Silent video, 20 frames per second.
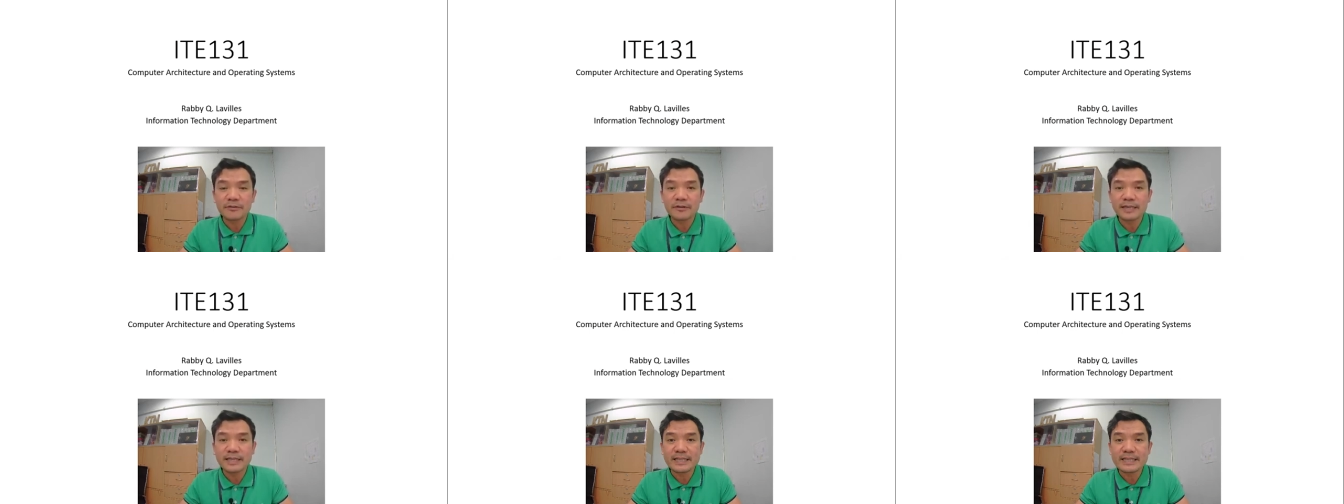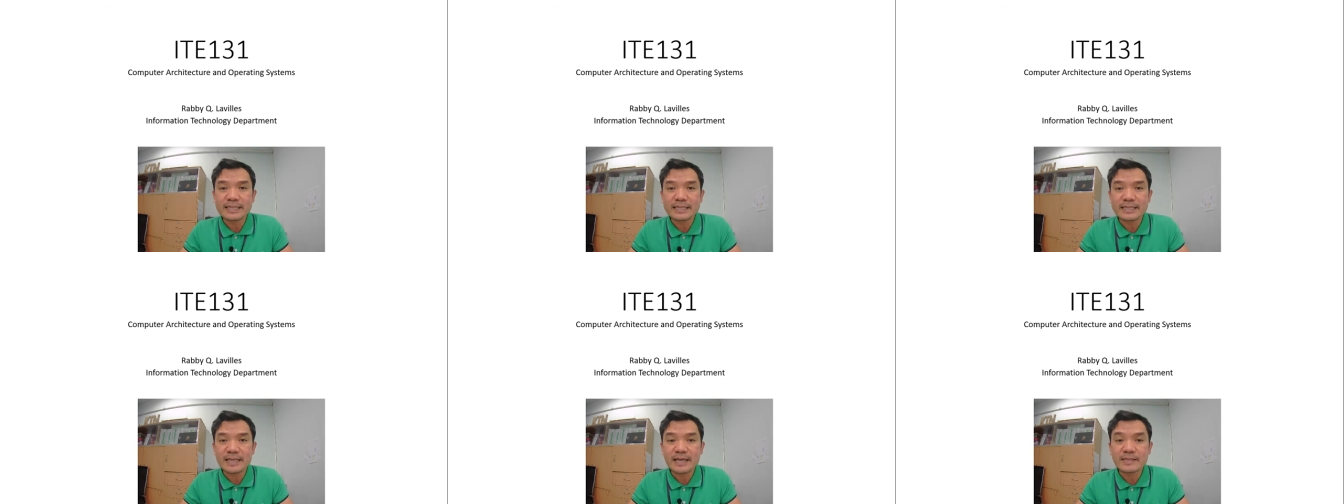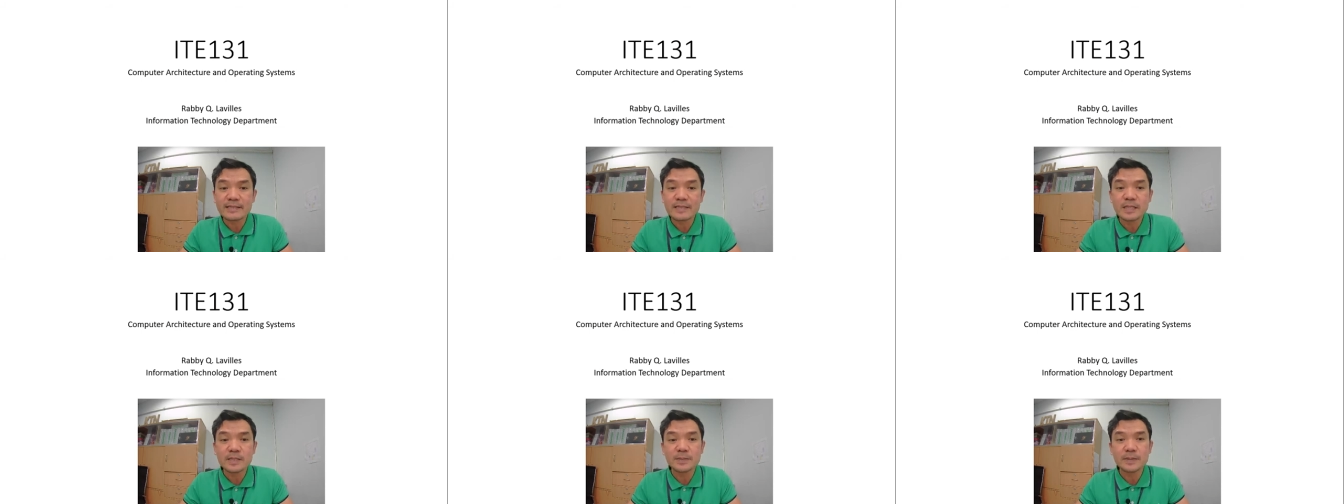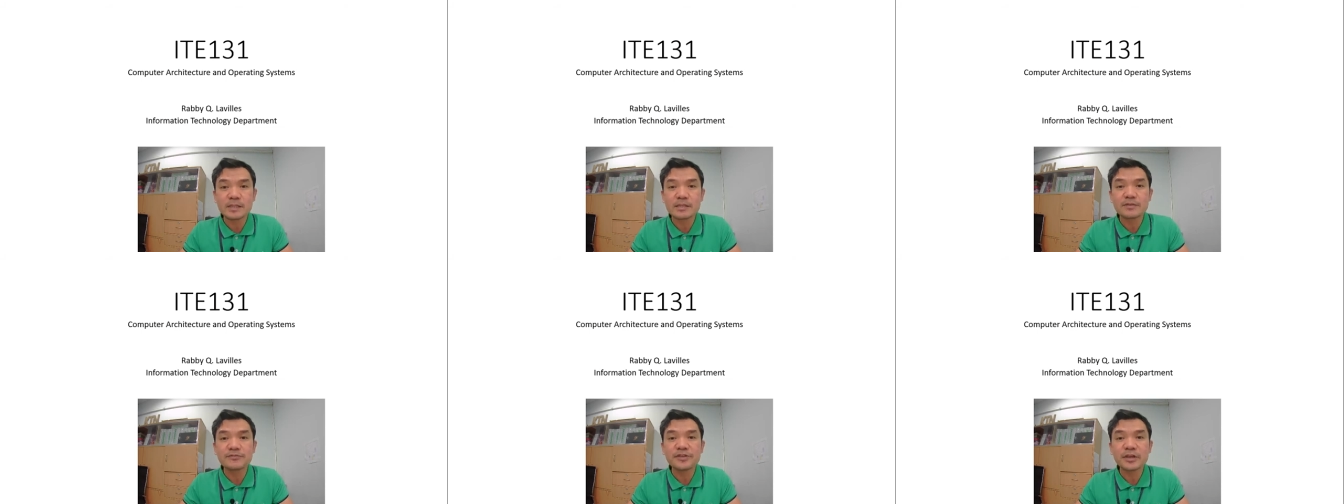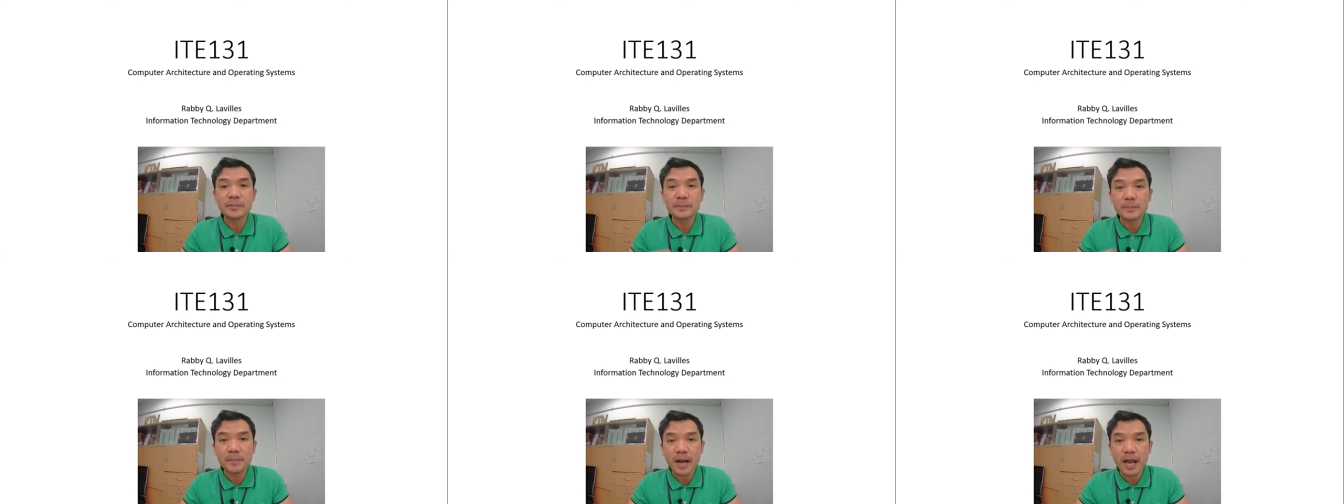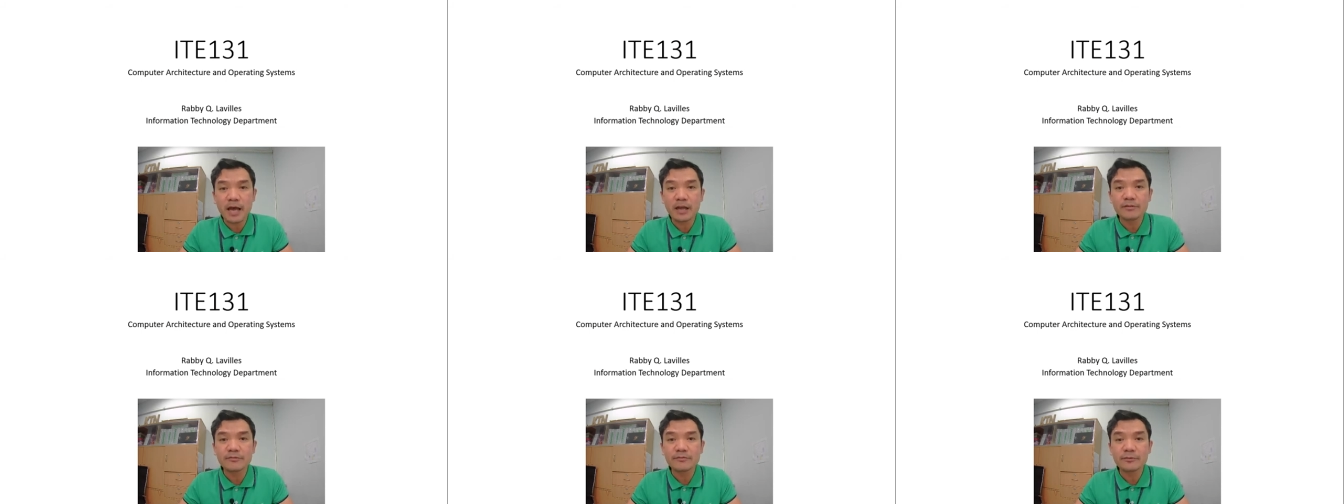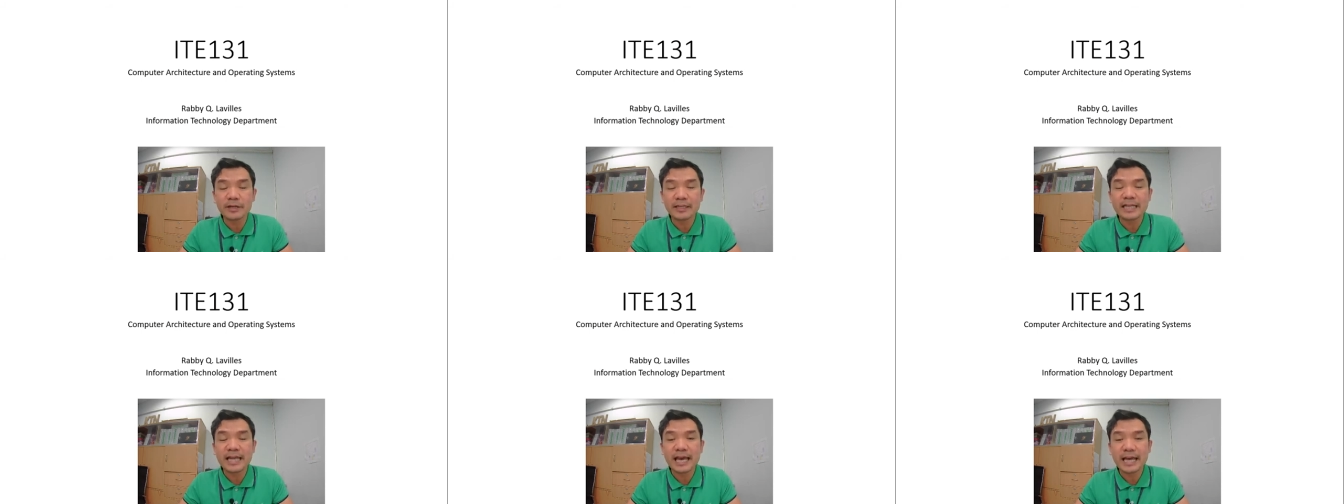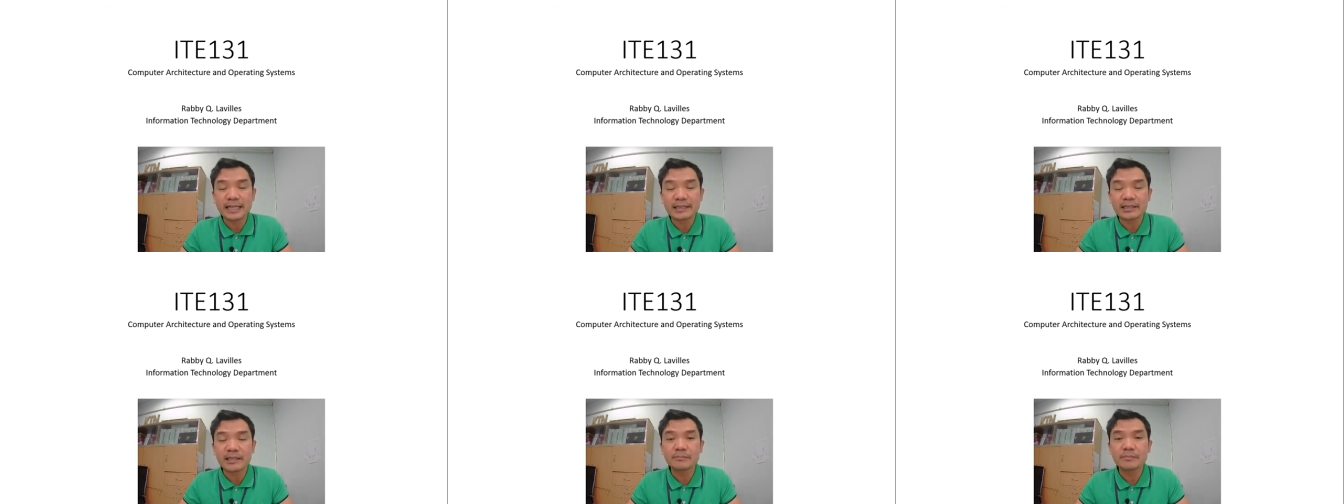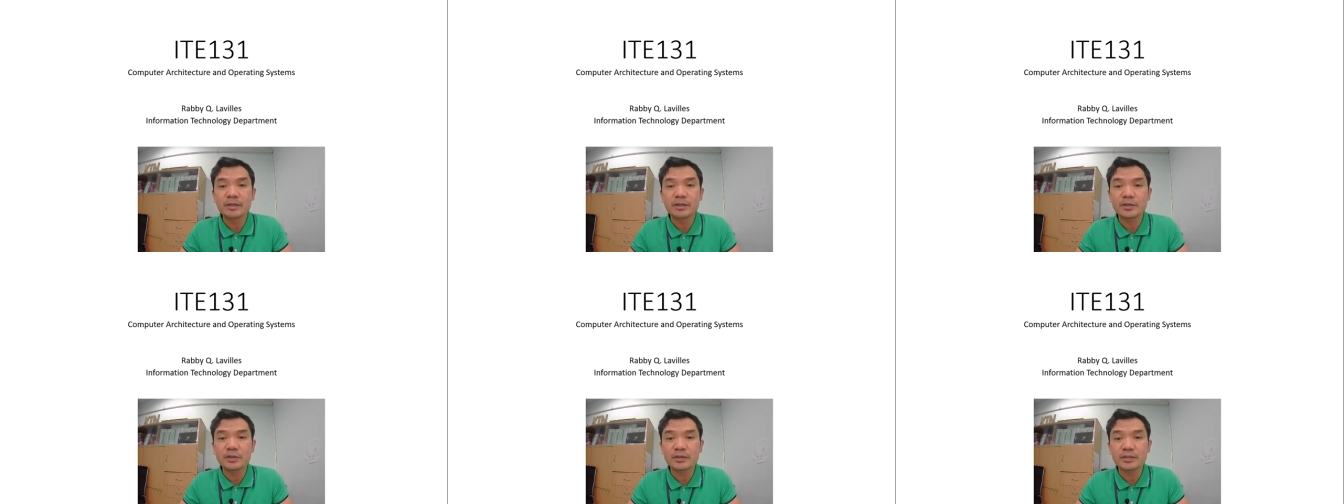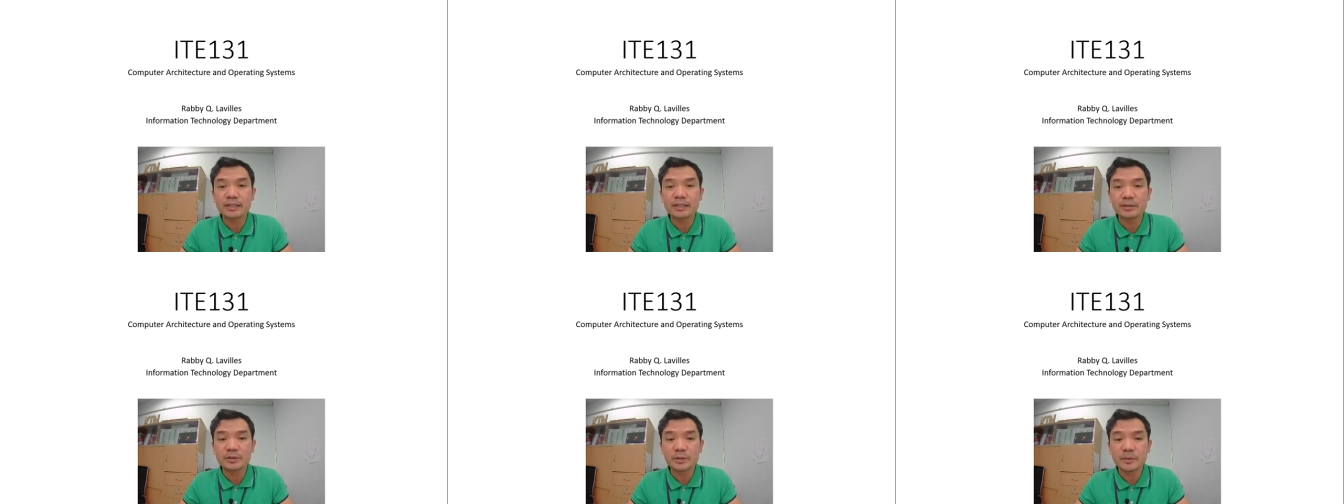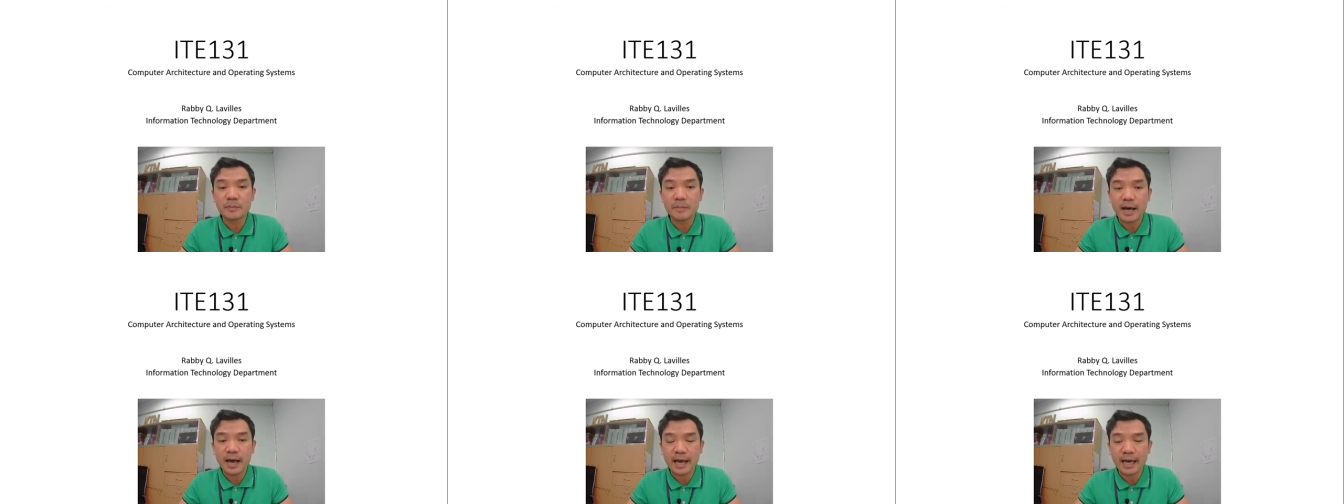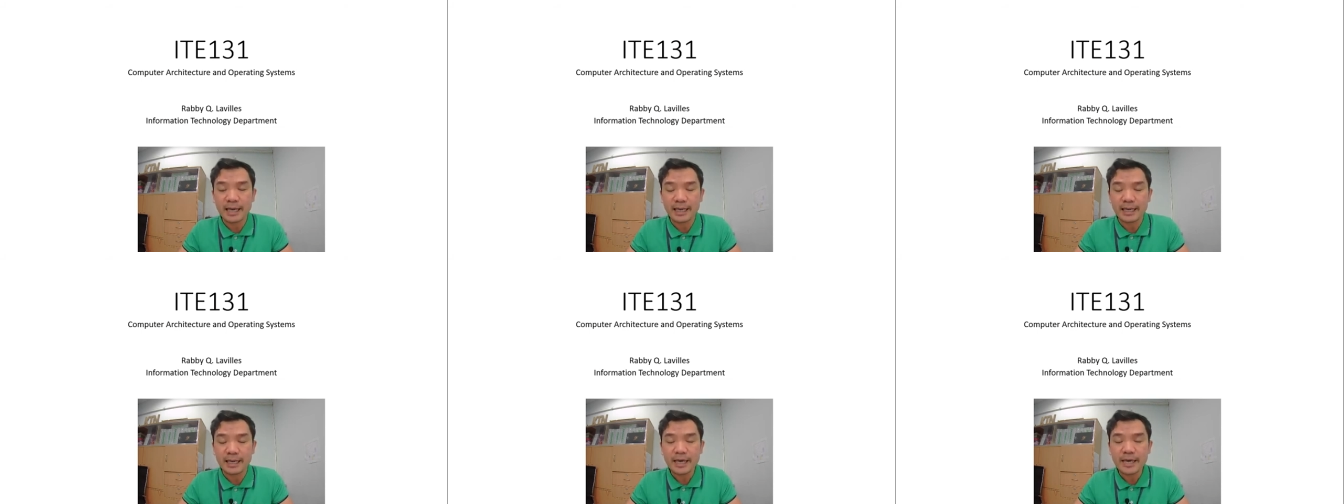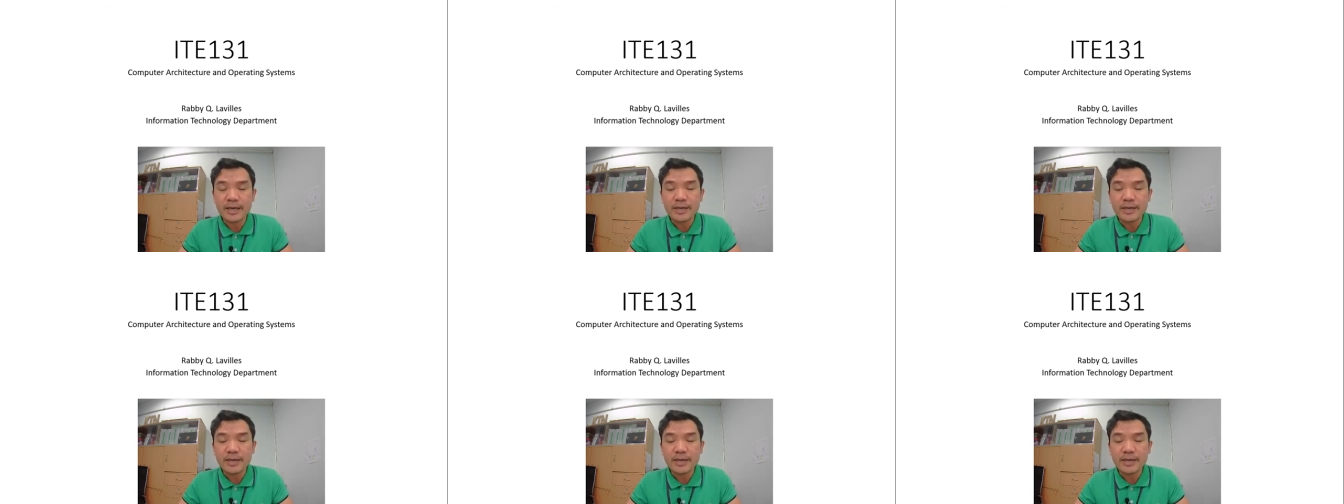for instance, a specific brand for an item that you need to buy.